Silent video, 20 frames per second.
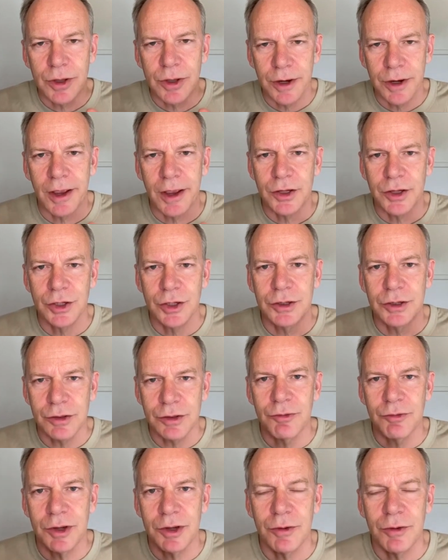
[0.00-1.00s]
connection is a
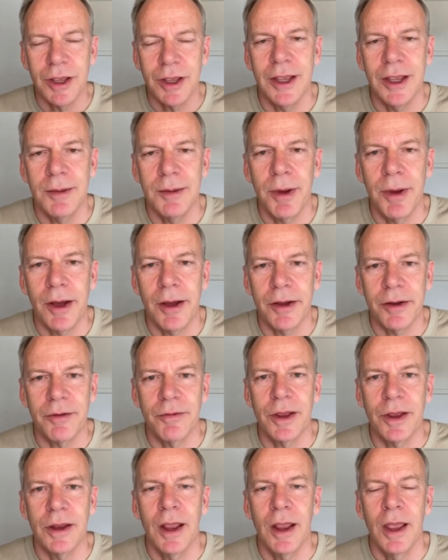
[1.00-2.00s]
real key part of
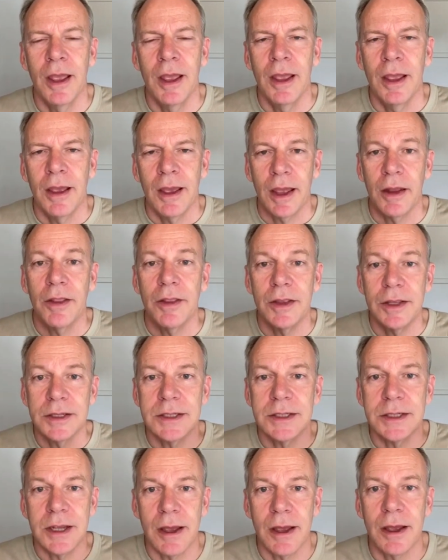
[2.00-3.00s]
it. And in this
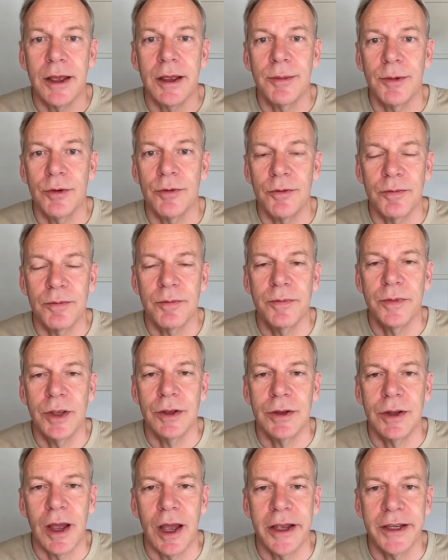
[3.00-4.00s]
time of
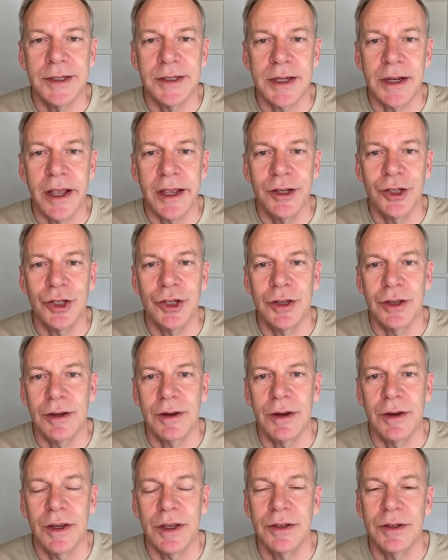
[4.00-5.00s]

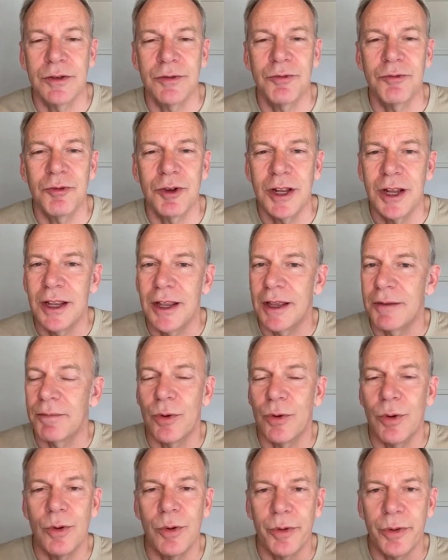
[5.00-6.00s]
isolation, it's a really
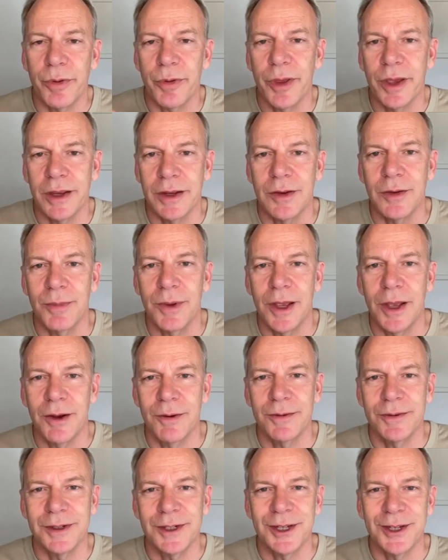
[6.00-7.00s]
important thing to be
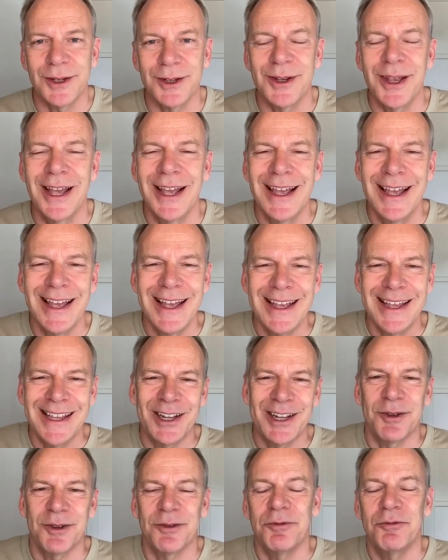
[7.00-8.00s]
able to
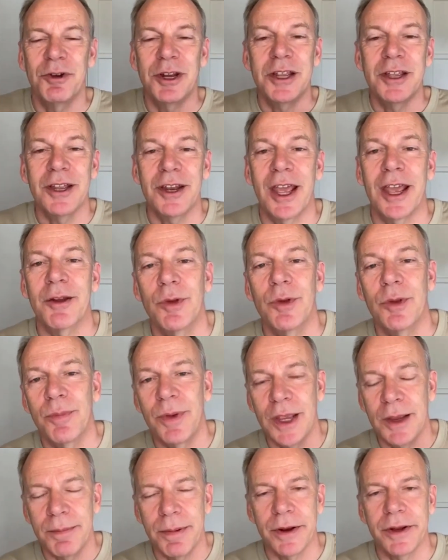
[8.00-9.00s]
reconnect with
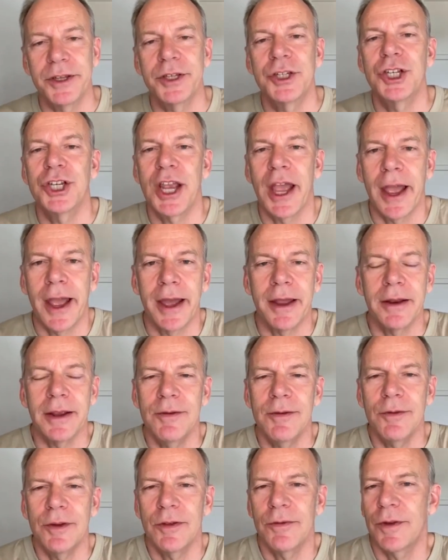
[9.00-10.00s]
people and chat,
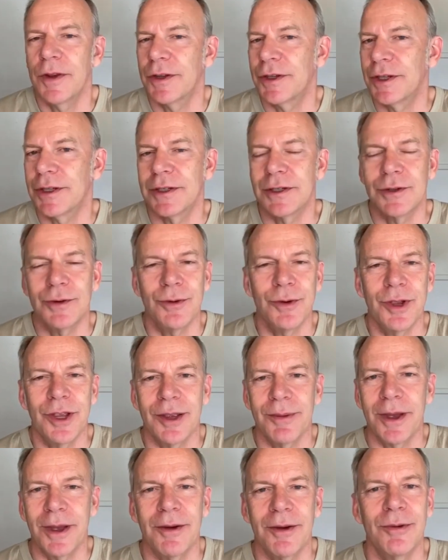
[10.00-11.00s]
even if you're just talking
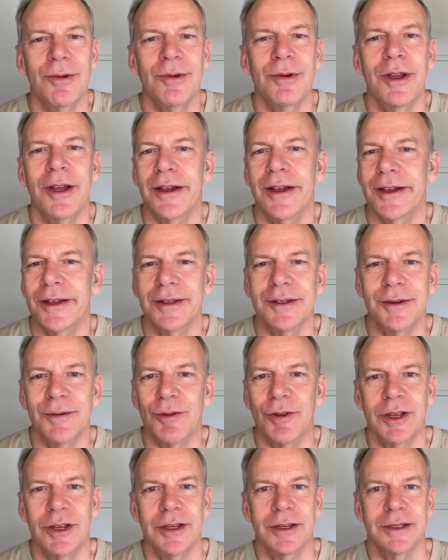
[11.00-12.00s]
about all kinds of
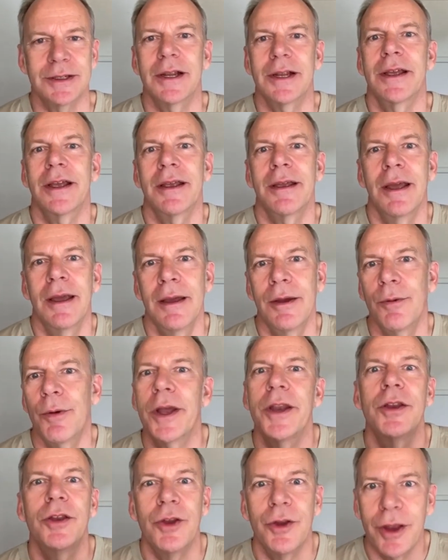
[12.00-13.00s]
things like, where
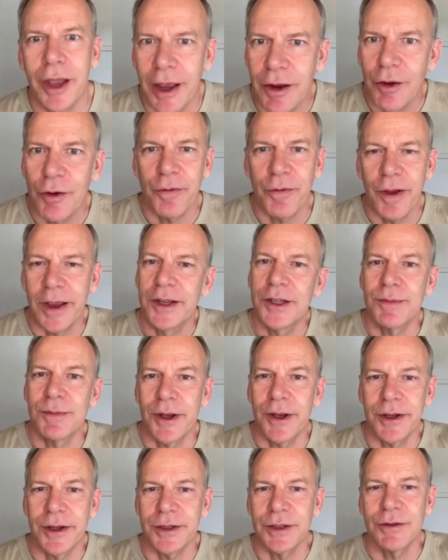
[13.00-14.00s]
did you get your face
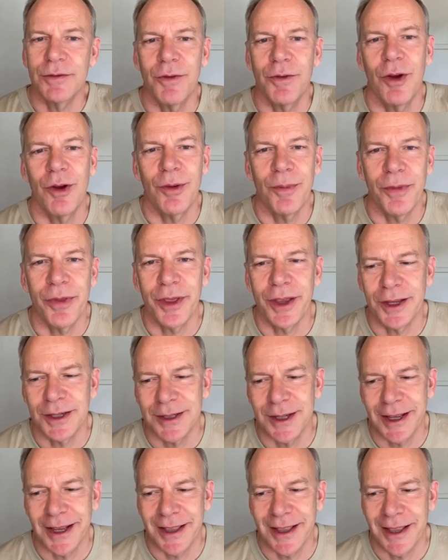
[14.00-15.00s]
masks from, things
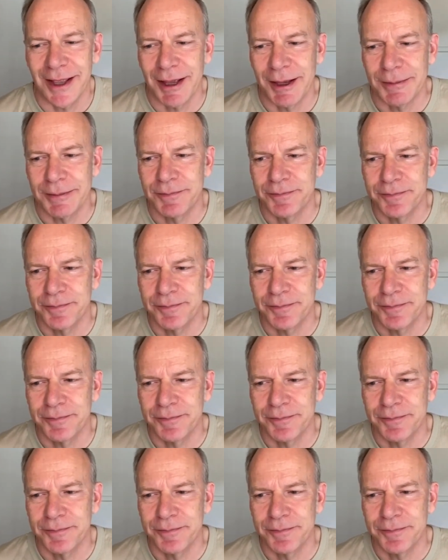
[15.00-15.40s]
like that.